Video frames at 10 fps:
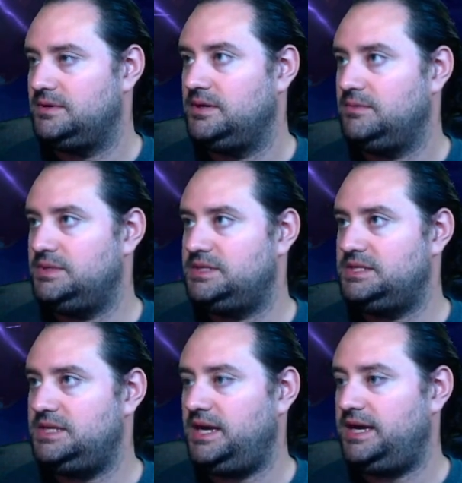And since
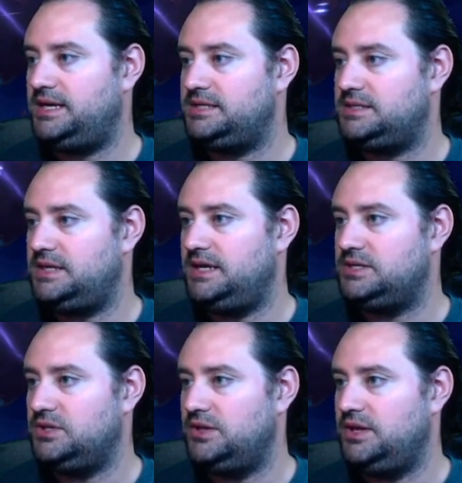he has
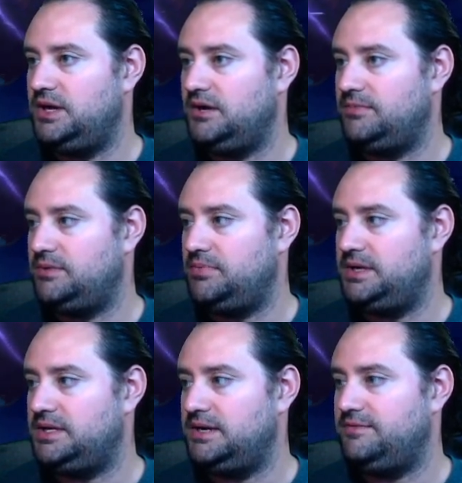Angela there, I'm going to
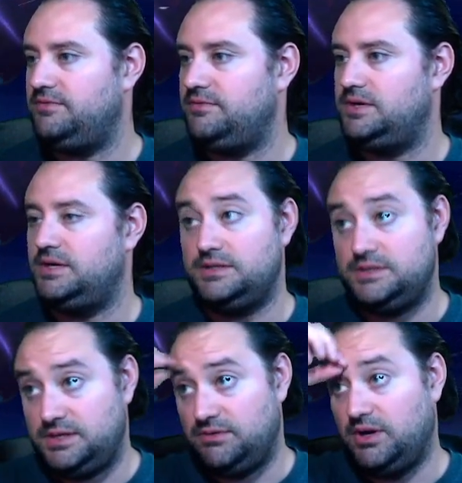play
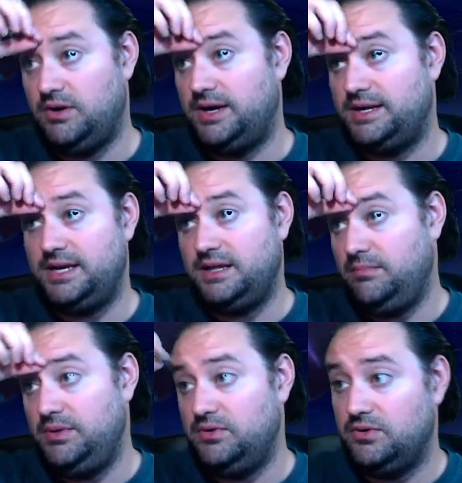Zero on Daily
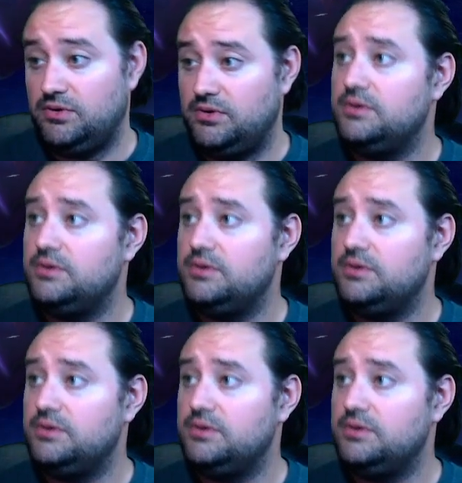Bugle.